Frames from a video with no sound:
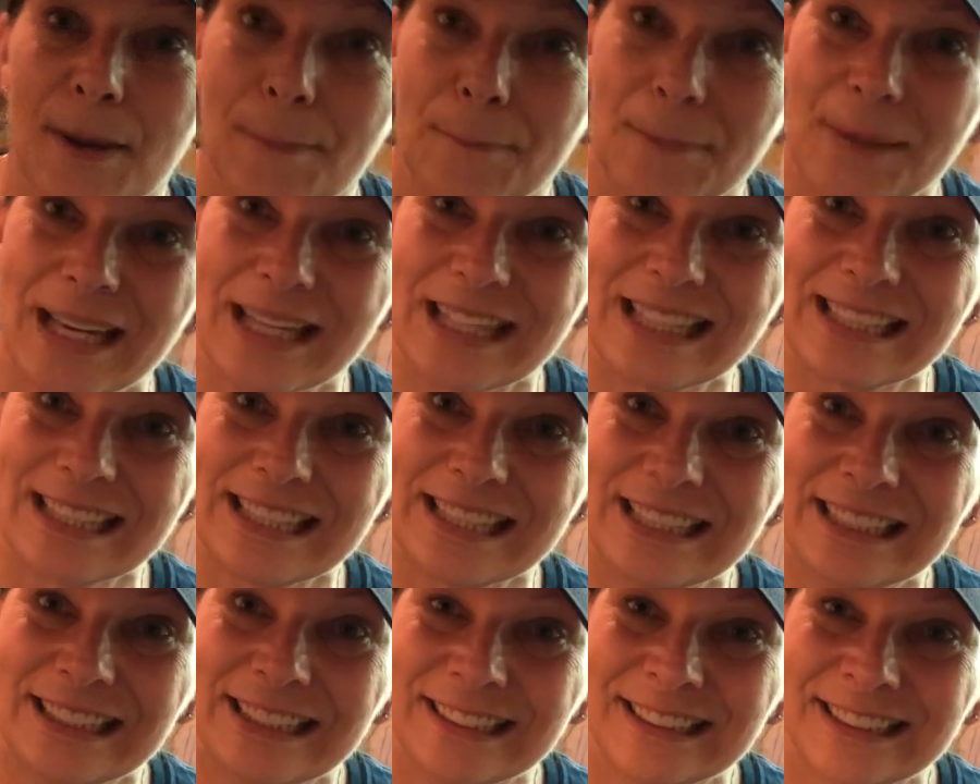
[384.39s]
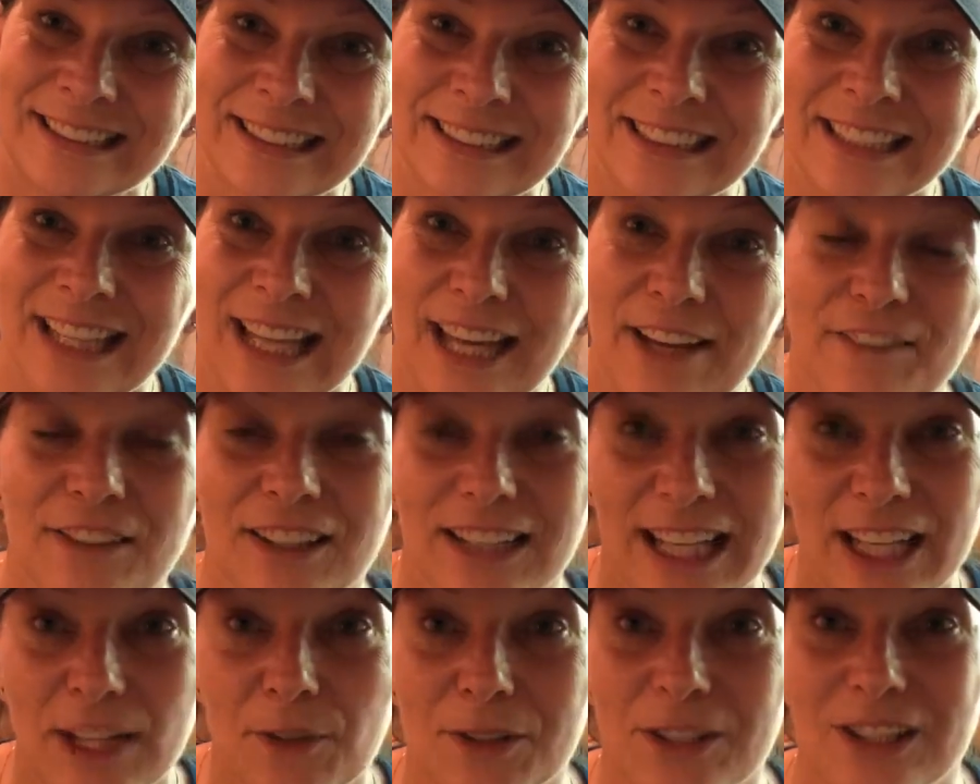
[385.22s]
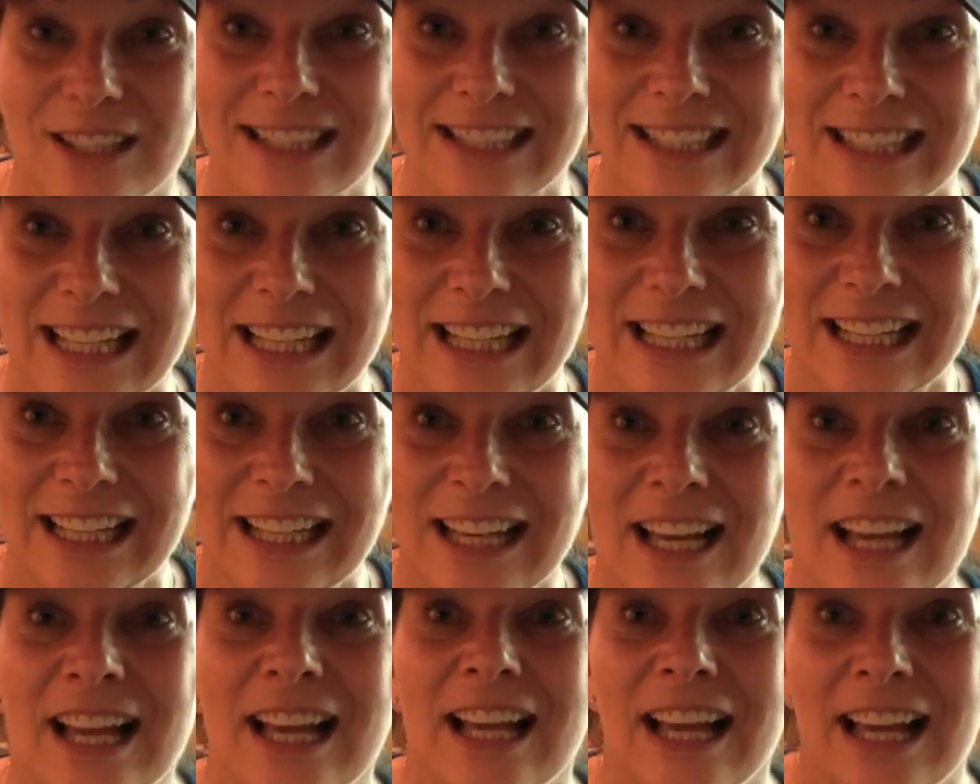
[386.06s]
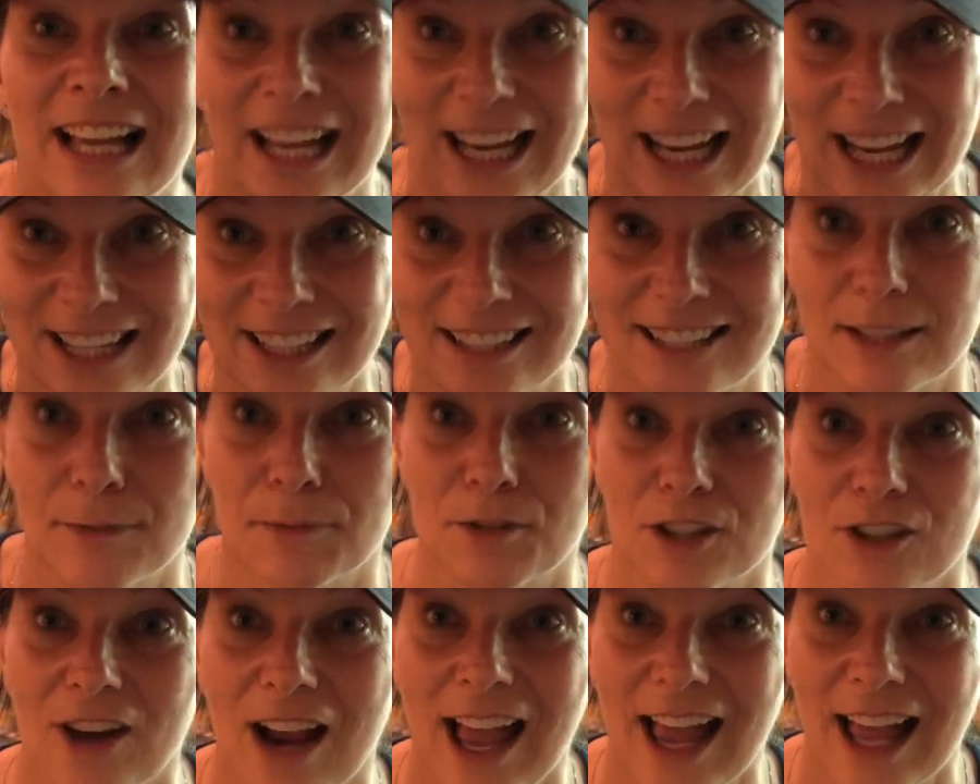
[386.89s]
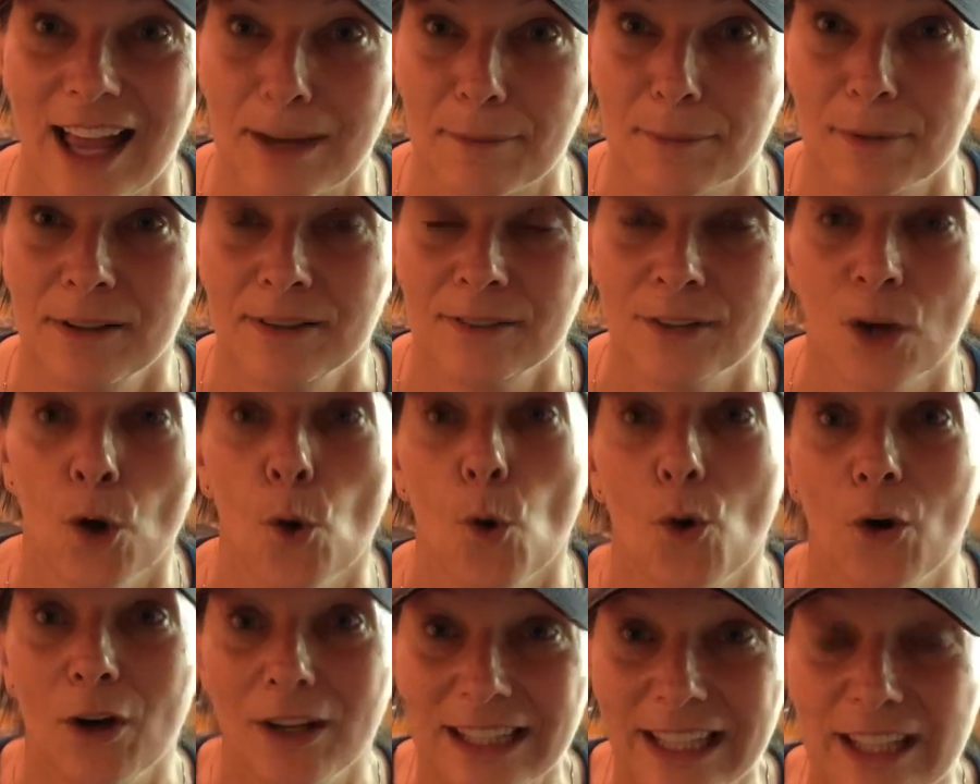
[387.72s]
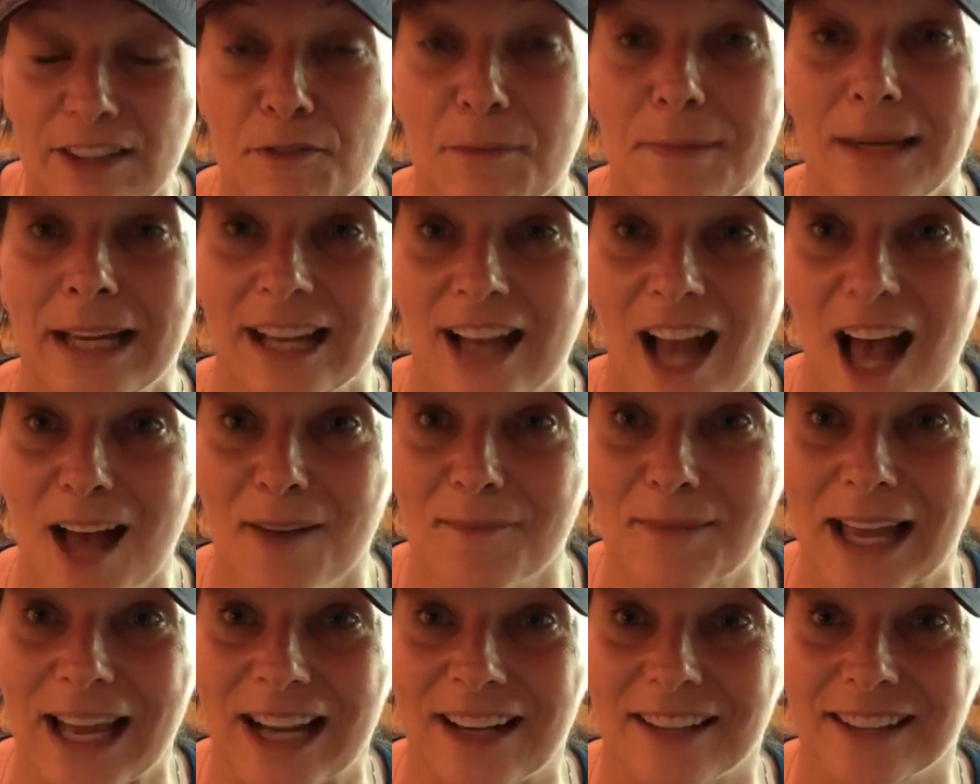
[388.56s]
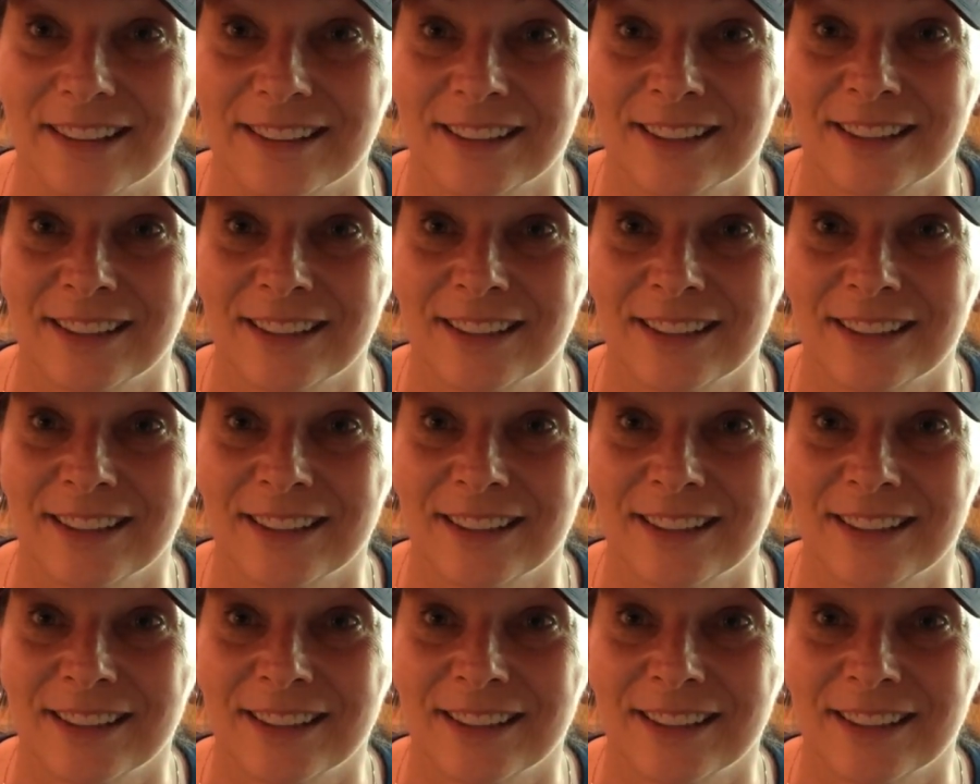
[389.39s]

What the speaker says: Peace. If you like what you see, hit subscribe or leave me a comment.